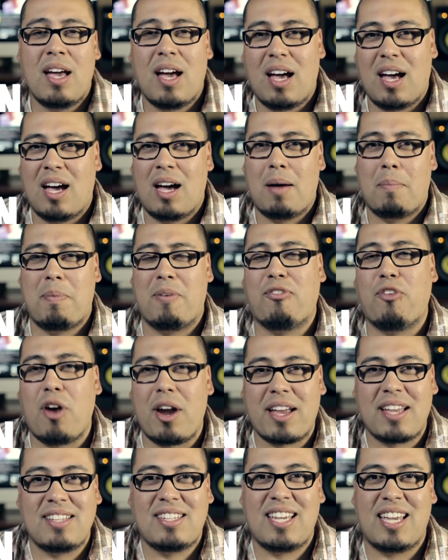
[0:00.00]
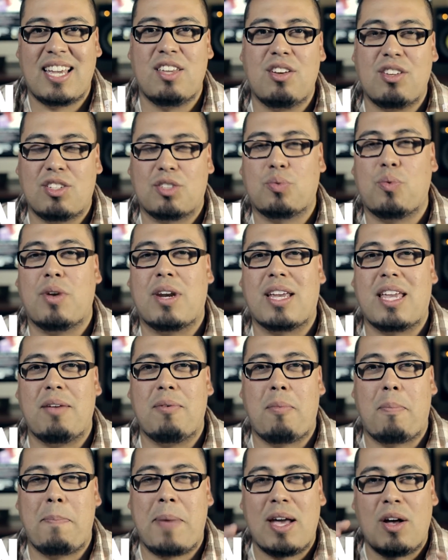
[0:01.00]
Uh, before I continue, I just want to
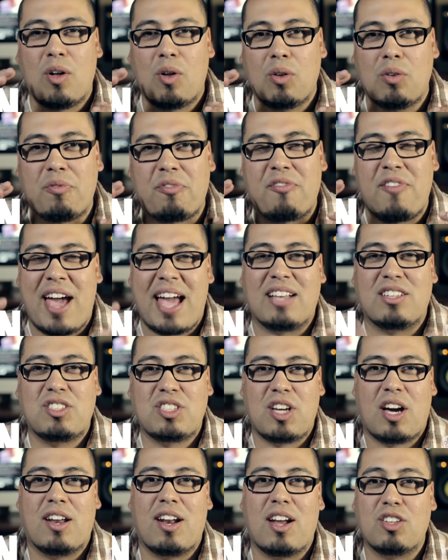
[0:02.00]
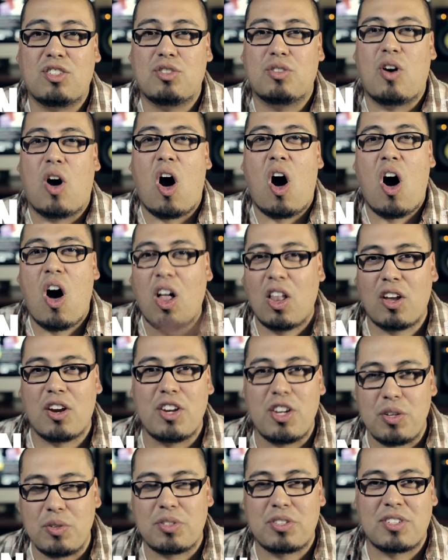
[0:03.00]
give a big old fat shout out to all our
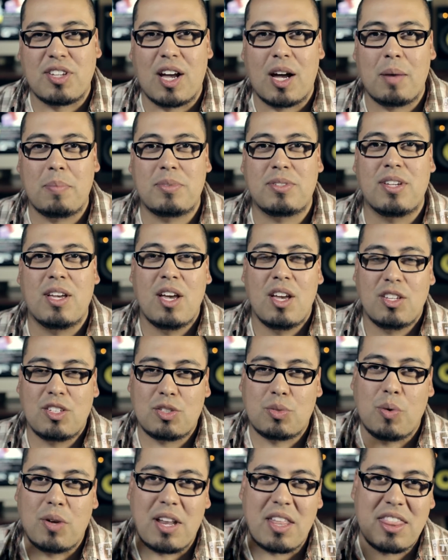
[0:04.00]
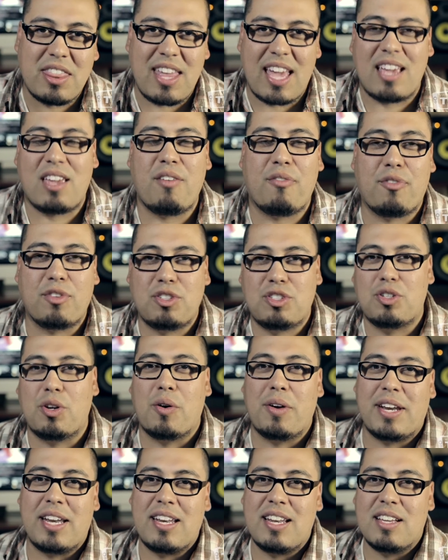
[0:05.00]
new subs. Just want to thank you for
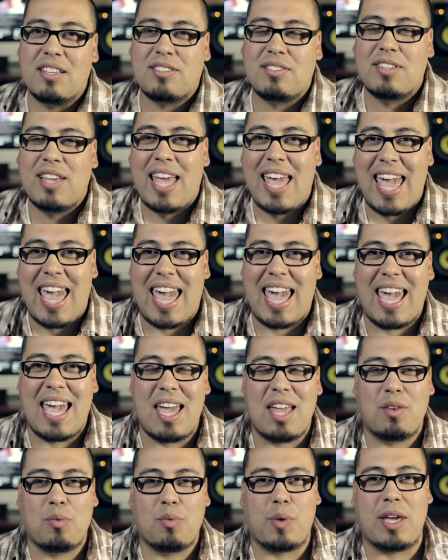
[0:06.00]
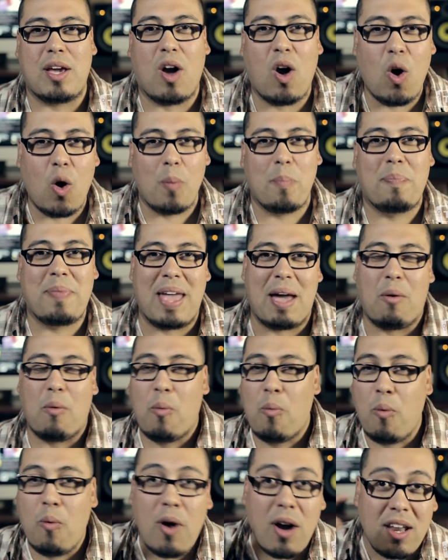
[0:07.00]
joining us and we hope that
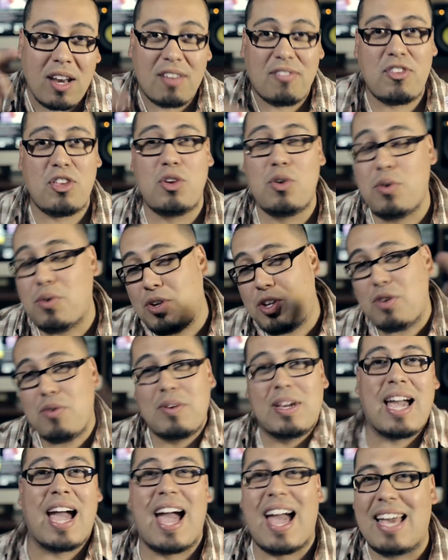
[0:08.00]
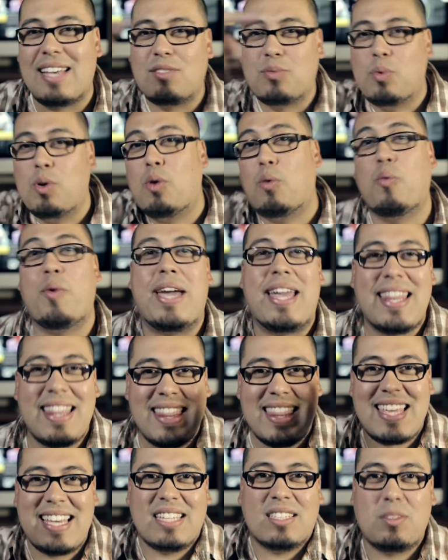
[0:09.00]
one of you new guys will win
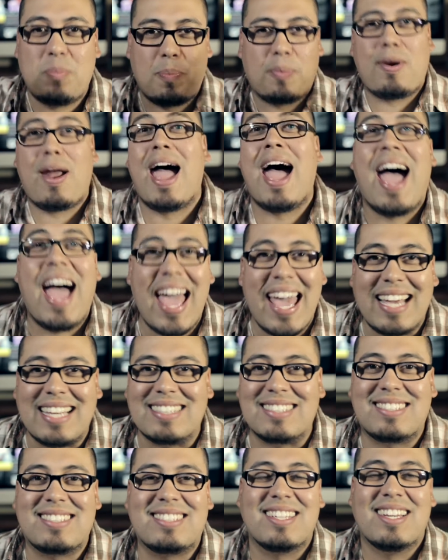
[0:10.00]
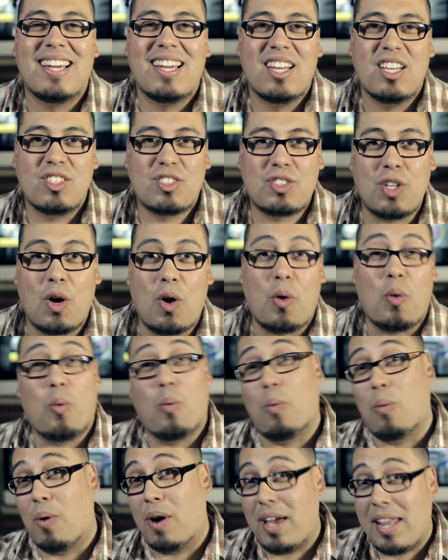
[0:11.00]
this prize. So
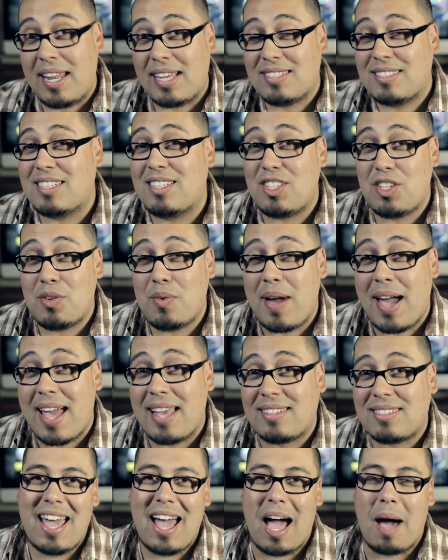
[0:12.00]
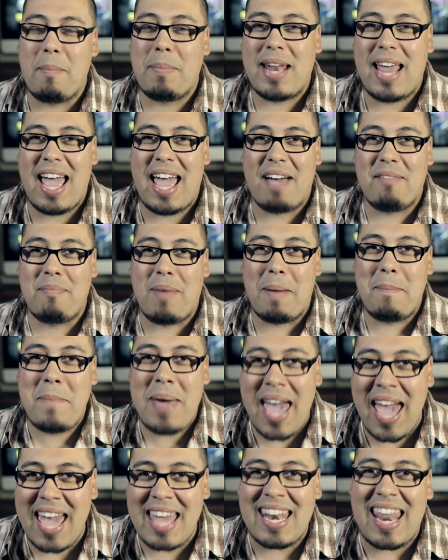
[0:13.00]
what is it you ask? I'm gonna have my
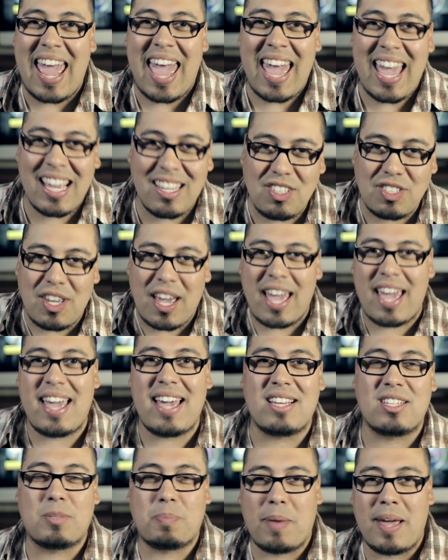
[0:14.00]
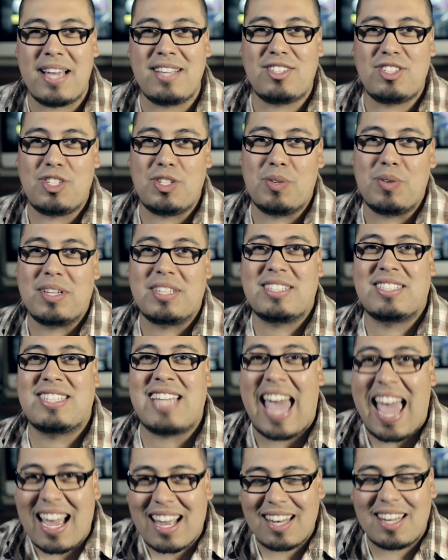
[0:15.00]
man AJ explain to you
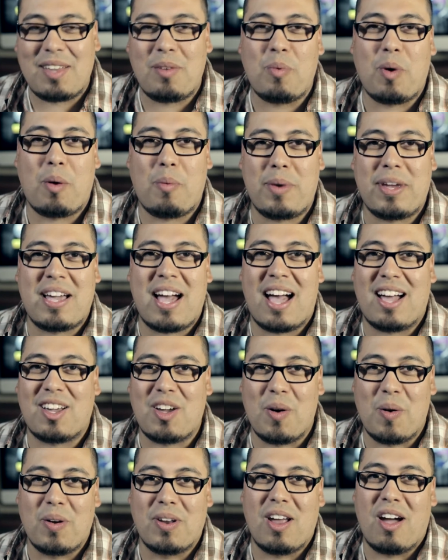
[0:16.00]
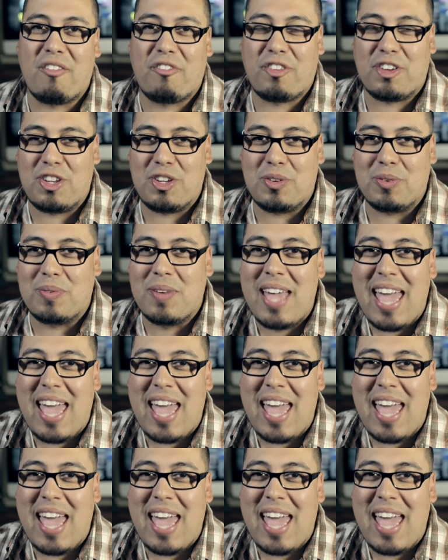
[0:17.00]
exactly what we got going on for you.